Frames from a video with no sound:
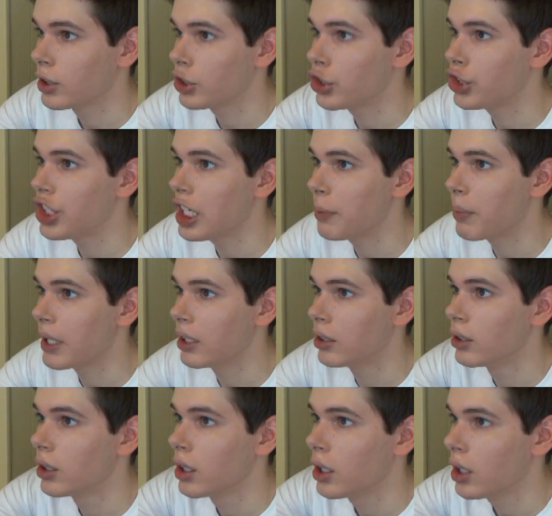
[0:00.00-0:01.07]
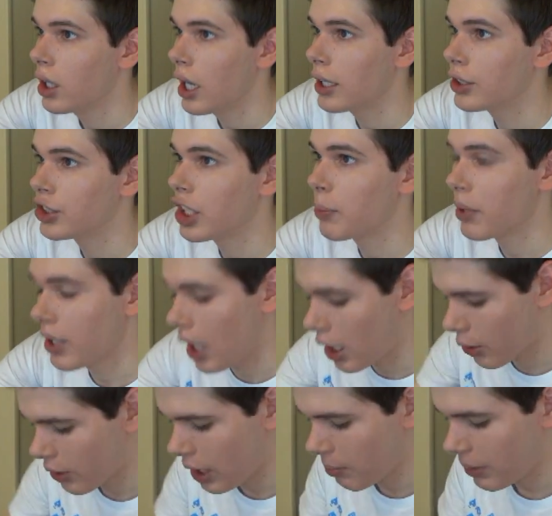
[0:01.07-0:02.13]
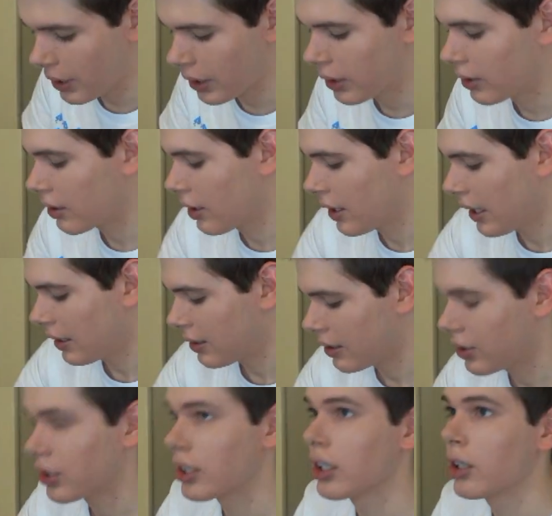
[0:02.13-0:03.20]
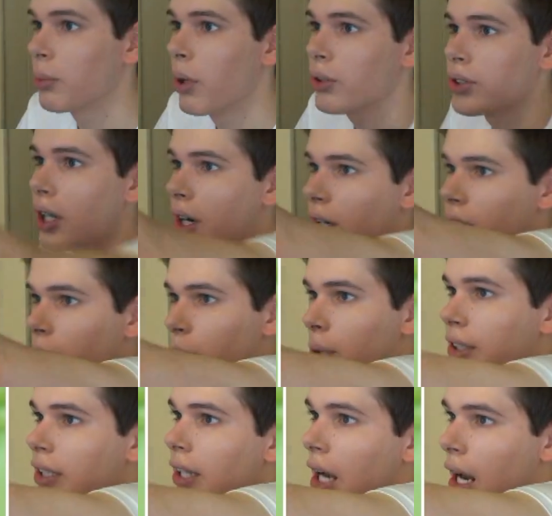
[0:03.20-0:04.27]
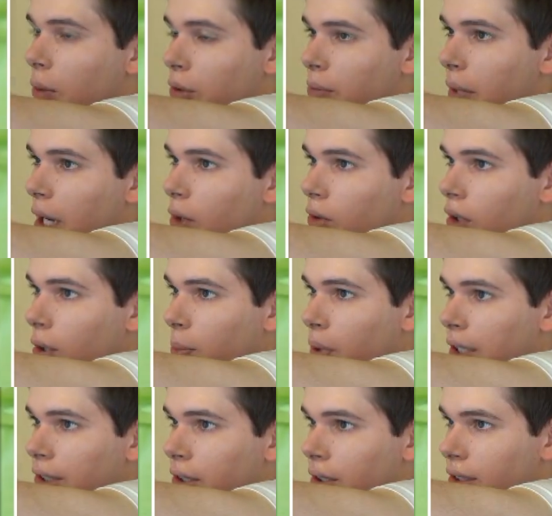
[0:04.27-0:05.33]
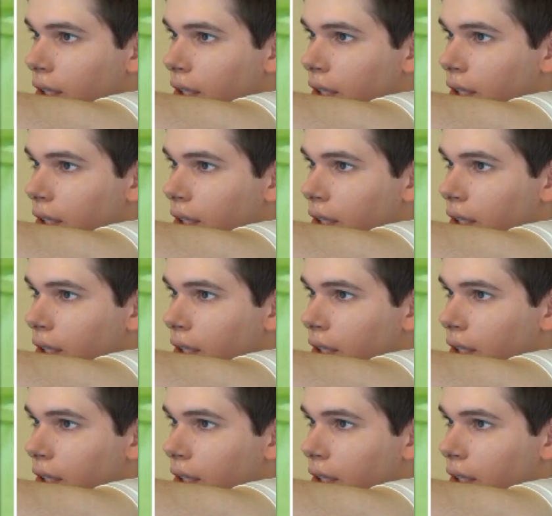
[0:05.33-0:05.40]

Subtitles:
cheap and cheap and not great, because this is just a little postcard. I could have printed that out with my own little printer or